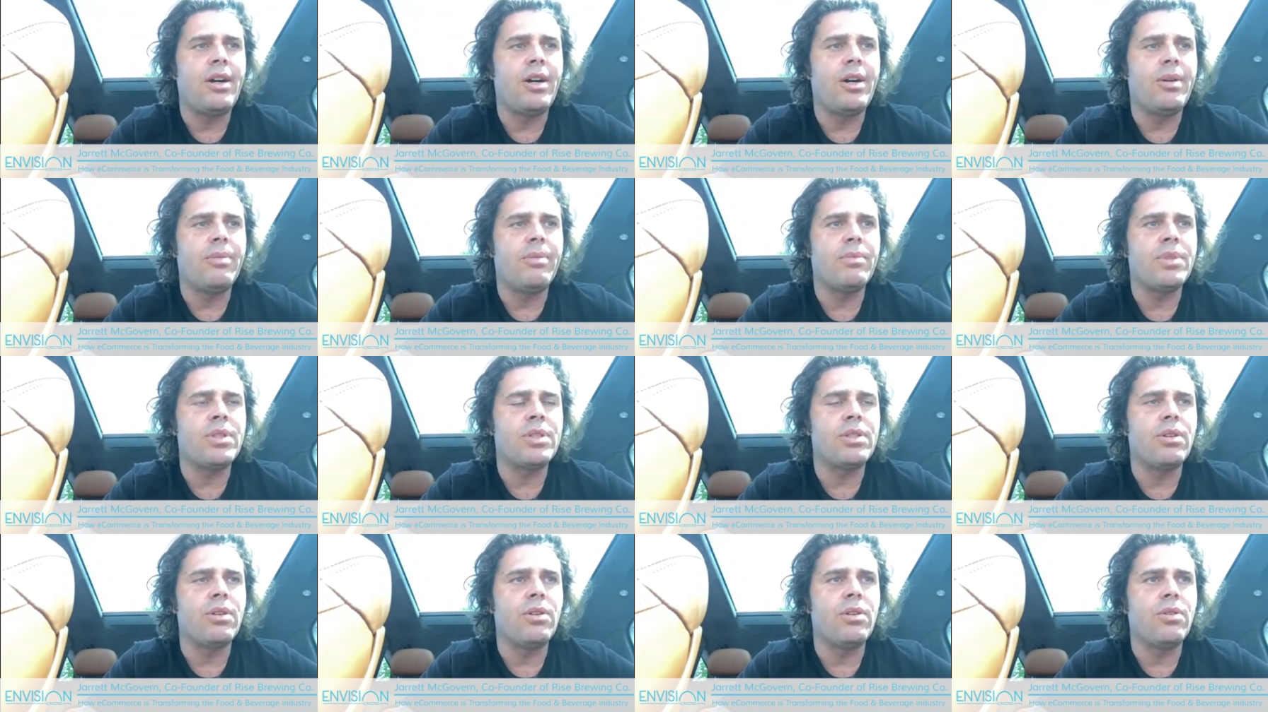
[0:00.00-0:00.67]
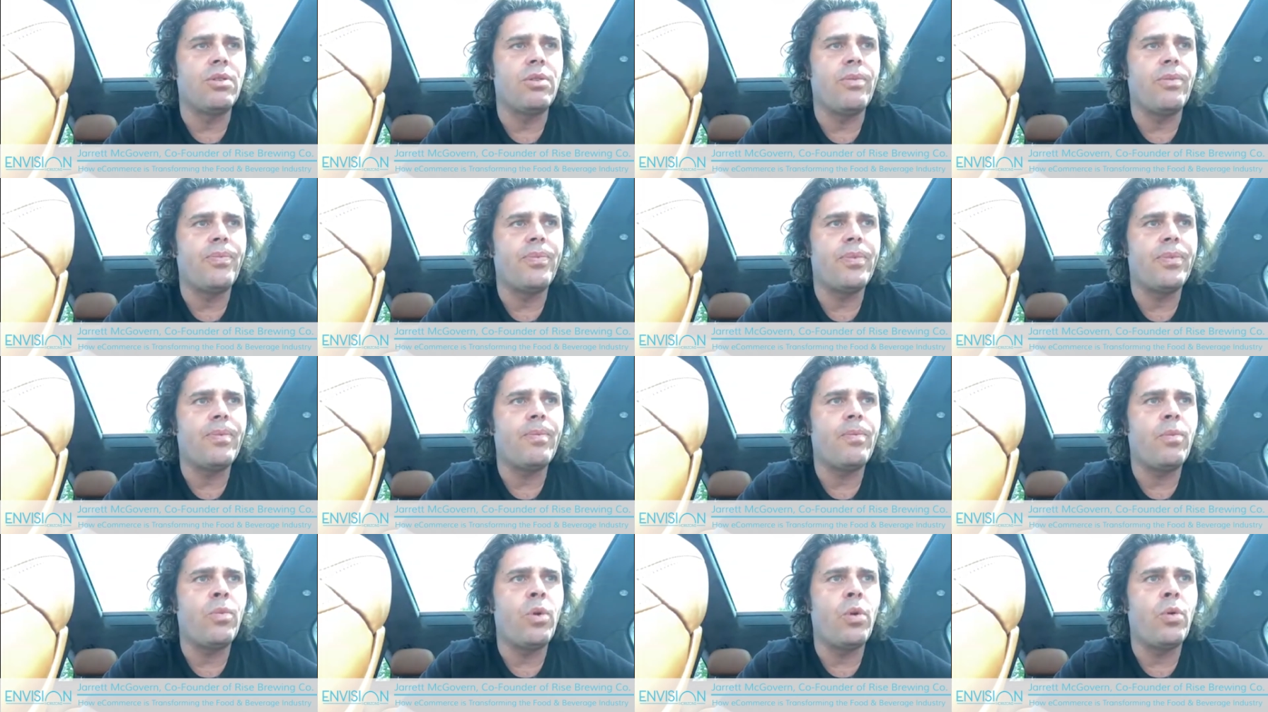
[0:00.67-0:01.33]
So
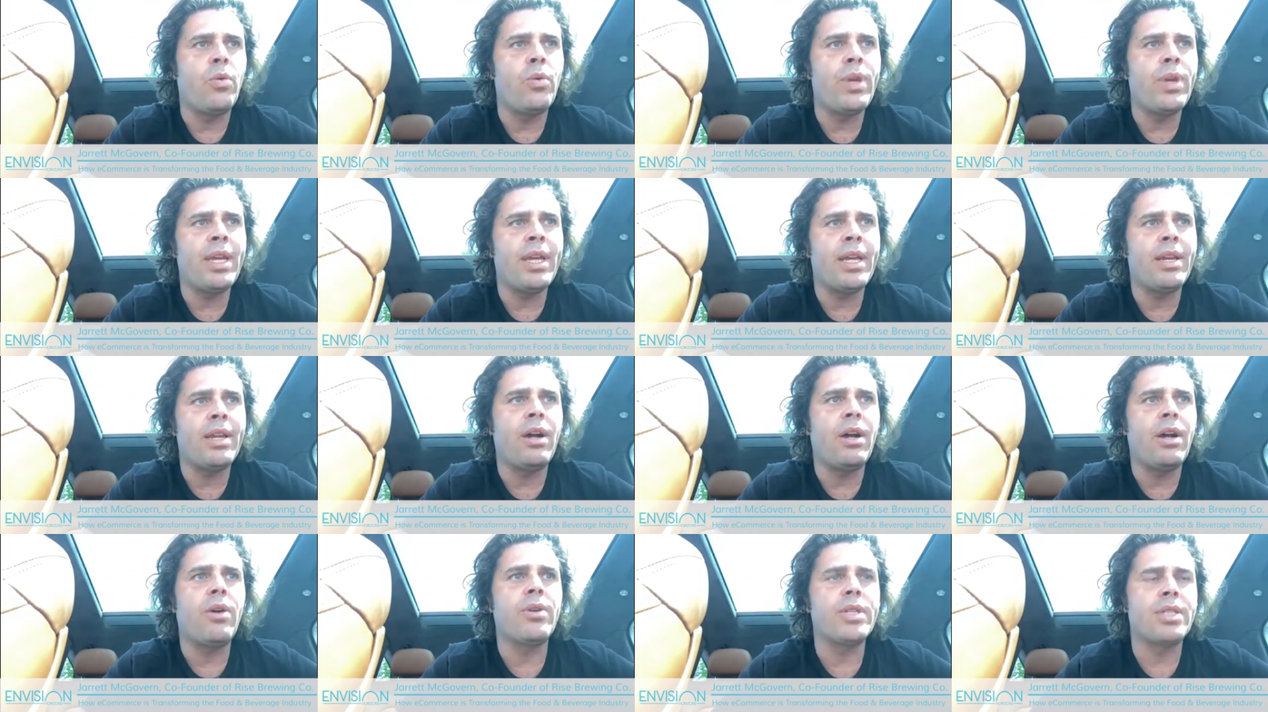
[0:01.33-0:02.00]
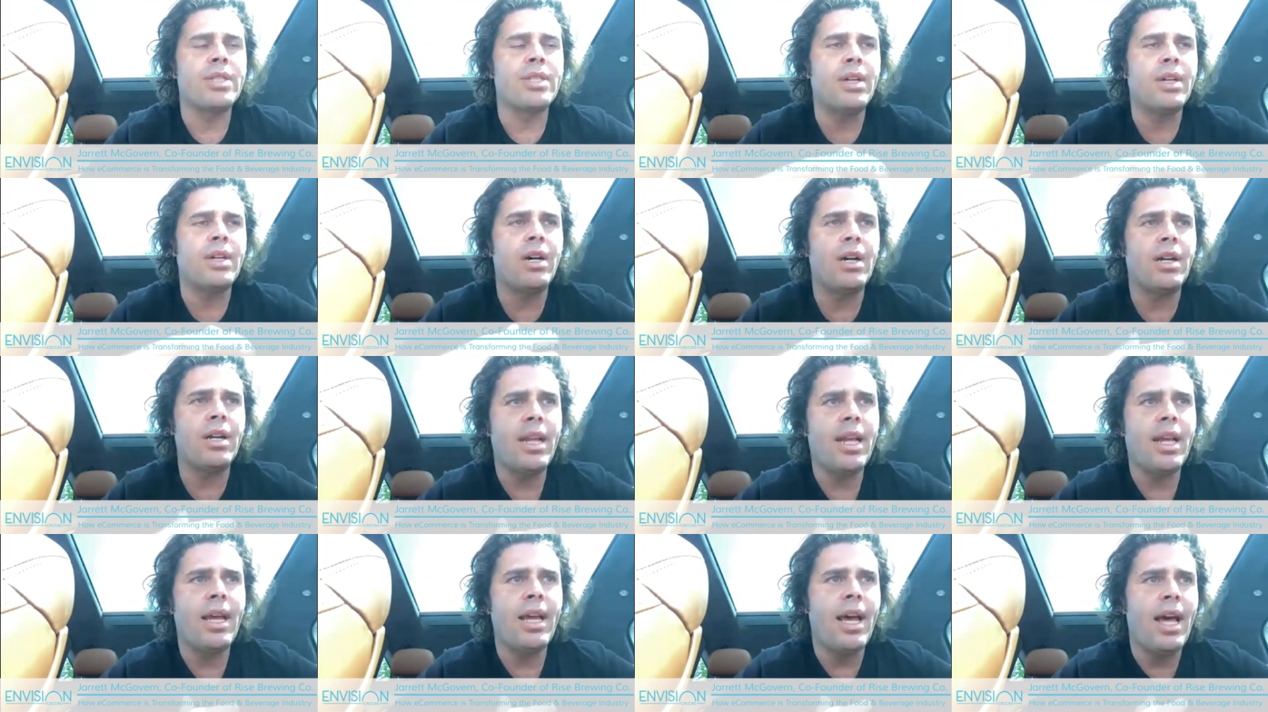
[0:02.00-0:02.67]
what we had always
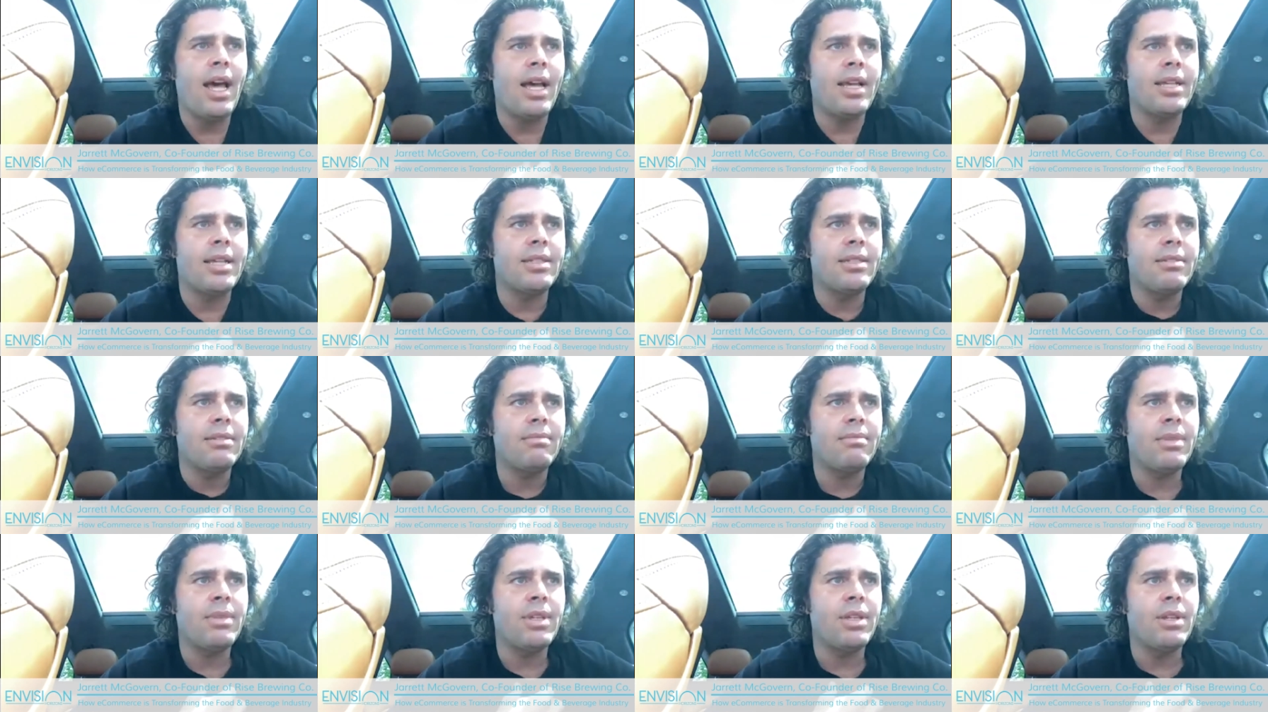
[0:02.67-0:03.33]
done as,